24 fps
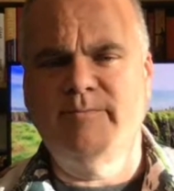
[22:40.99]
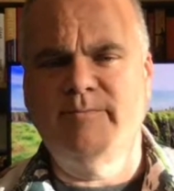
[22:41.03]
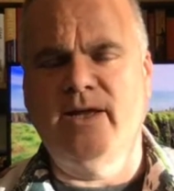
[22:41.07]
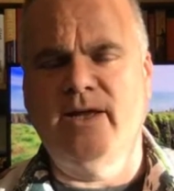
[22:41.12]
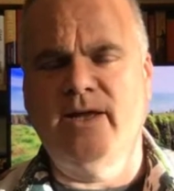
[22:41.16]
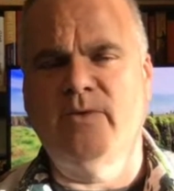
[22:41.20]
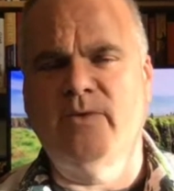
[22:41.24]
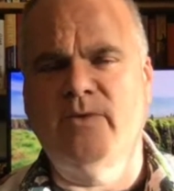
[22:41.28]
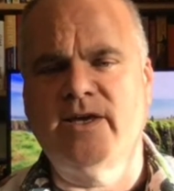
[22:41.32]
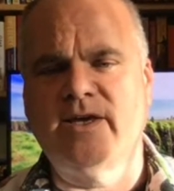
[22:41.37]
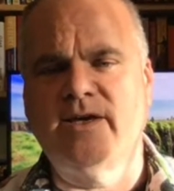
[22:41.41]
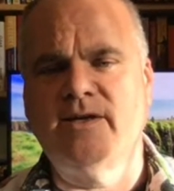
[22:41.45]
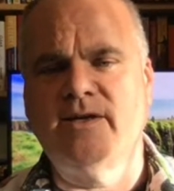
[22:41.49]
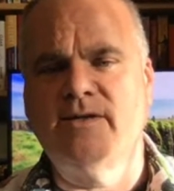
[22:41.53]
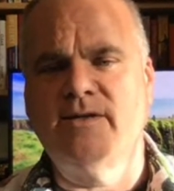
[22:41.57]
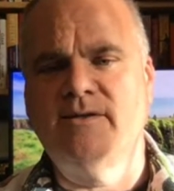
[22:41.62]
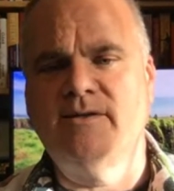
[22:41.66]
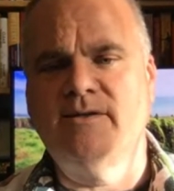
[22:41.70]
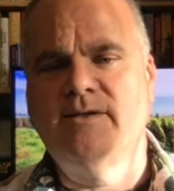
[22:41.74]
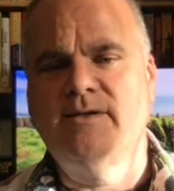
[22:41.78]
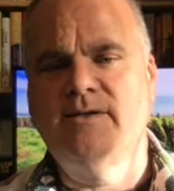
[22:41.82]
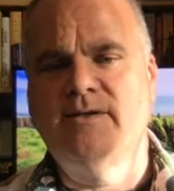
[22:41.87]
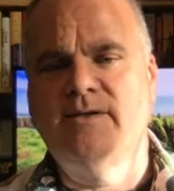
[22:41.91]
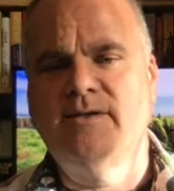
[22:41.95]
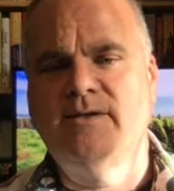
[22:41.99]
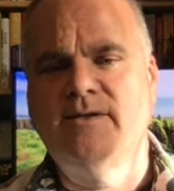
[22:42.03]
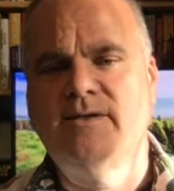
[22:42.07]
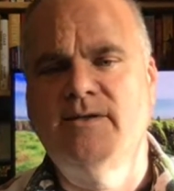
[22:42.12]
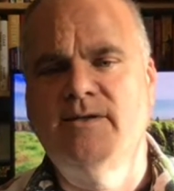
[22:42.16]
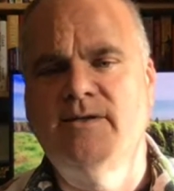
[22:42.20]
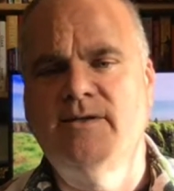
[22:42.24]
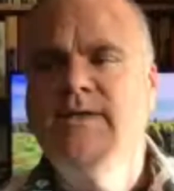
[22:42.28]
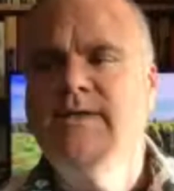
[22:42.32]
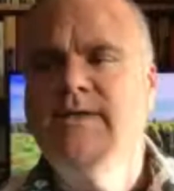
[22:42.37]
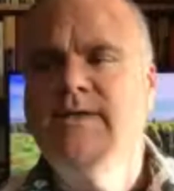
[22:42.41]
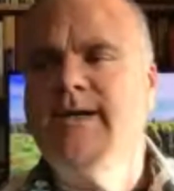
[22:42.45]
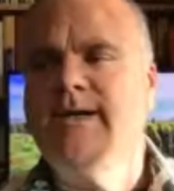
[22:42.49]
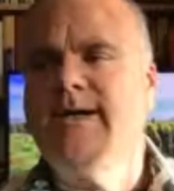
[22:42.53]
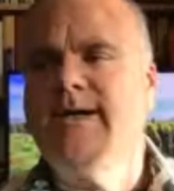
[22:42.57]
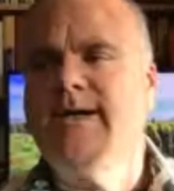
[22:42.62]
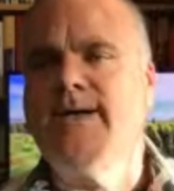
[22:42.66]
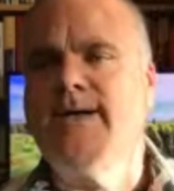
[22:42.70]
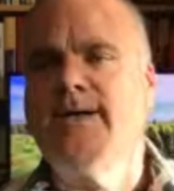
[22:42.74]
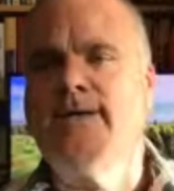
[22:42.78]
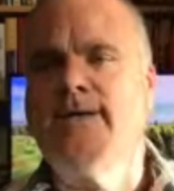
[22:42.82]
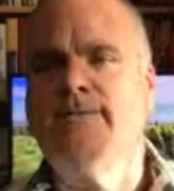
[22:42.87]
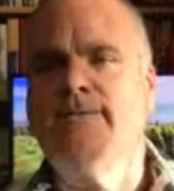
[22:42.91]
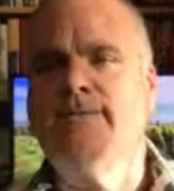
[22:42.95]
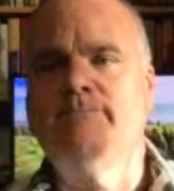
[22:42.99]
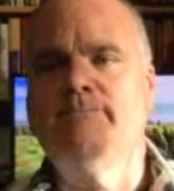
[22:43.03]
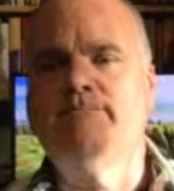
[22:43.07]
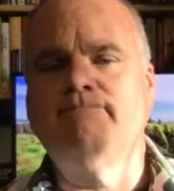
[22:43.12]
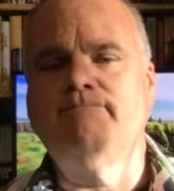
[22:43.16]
with it, and